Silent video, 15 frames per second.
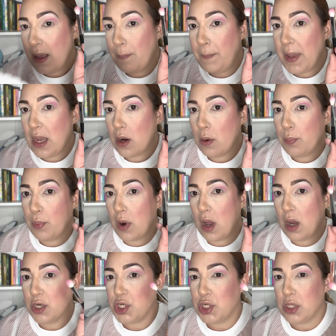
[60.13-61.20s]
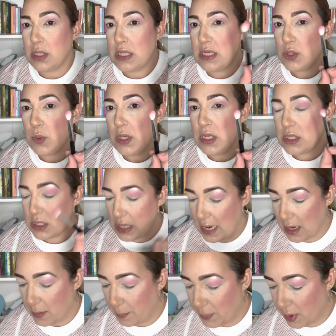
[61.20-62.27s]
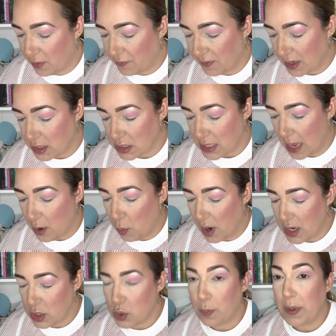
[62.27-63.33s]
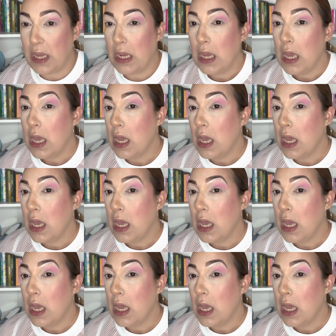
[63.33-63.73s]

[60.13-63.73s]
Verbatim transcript: a bigger brush. This one is like perfect because I don't want it to be